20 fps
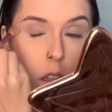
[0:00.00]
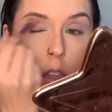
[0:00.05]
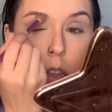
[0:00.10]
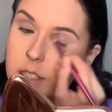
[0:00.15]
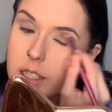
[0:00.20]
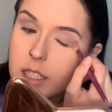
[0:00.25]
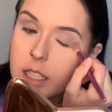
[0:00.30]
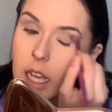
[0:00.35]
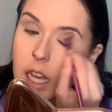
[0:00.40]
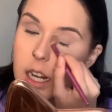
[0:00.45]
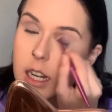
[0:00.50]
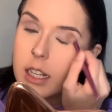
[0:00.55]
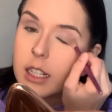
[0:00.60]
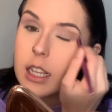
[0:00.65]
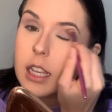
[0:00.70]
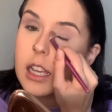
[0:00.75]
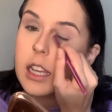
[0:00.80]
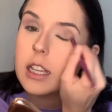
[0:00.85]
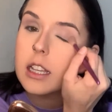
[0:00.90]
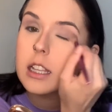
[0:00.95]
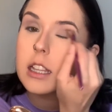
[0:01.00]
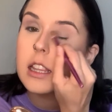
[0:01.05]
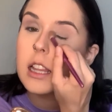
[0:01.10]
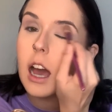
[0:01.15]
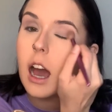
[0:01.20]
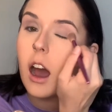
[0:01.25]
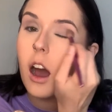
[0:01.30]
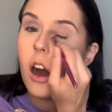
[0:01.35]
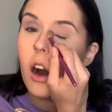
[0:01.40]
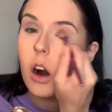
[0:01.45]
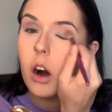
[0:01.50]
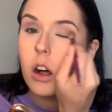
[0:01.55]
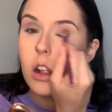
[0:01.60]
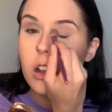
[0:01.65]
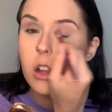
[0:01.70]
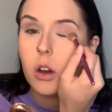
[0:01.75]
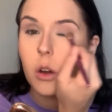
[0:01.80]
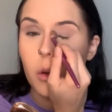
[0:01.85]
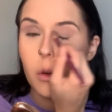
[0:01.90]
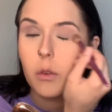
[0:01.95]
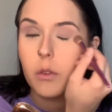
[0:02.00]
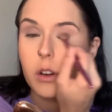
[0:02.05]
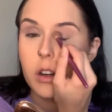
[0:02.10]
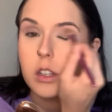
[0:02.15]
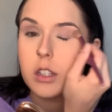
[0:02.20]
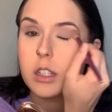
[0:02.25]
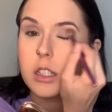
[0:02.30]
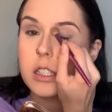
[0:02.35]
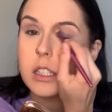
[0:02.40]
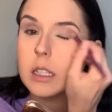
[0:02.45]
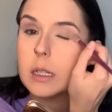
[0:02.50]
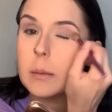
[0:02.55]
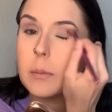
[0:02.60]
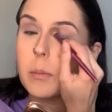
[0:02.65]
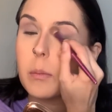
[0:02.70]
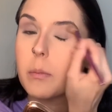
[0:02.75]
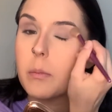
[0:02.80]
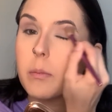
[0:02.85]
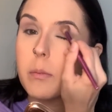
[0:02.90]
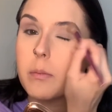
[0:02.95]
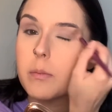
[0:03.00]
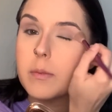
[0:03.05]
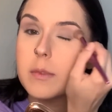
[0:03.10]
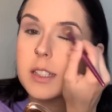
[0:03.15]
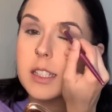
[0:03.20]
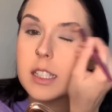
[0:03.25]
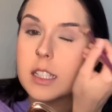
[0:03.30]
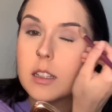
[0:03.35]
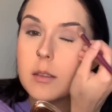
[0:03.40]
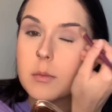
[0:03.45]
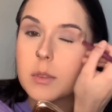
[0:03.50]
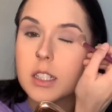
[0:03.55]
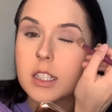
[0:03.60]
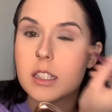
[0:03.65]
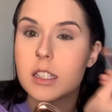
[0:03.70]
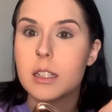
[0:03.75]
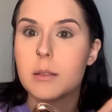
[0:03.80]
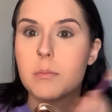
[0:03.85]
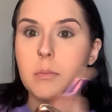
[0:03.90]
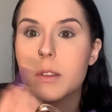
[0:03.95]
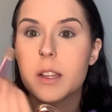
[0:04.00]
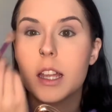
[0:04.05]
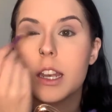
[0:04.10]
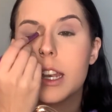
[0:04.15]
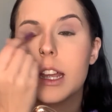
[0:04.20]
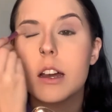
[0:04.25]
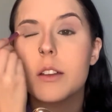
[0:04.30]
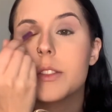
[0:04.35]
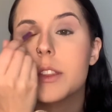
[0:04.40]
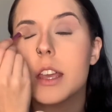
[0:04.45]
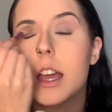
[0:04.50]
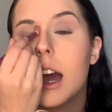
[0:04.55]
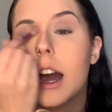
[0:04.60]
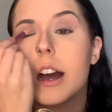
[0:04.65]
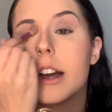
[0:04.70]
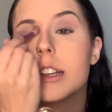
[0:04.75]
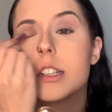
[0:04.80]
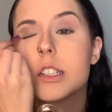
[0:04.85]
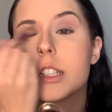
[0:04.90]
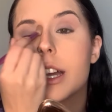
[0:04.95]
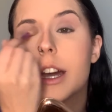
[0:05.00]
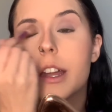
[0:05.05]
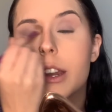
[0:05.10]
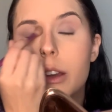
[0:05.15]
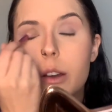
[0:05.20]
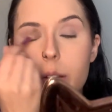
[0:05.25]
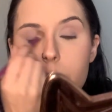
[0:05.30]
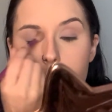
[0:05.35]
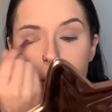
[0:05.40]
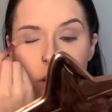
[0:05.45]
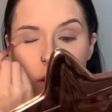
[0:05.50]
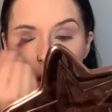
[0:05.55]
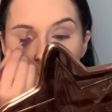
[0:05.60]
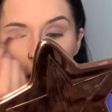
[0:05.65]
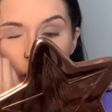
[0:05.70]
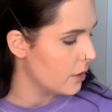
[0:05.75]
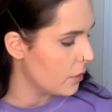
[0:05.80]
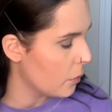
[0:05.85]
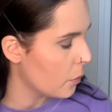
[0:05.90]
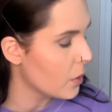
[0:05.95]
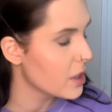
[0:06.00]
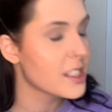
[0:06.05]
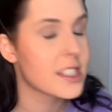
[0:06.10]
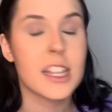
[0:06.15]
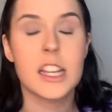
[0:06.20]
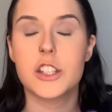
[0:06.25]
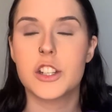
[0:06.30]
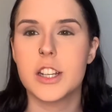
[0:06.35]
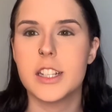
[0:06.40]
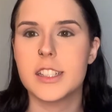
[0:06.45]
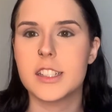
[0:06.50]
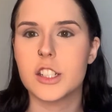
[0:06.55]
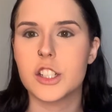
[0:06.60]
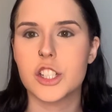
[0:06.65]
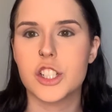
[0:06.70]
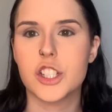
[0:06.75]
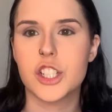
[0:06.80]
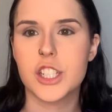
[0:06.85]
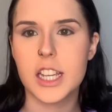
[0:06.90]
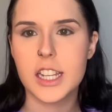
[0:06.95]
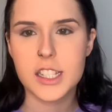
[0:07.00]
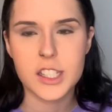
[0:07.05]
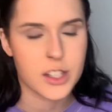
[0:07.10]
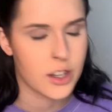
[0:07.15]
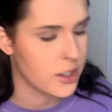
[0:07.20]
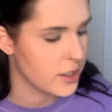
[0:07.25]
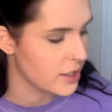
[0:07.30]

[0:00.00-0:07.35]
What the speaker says: Just kind of taking that all over just to seamlessly blend out the eyeshadow. Once that transition shade is all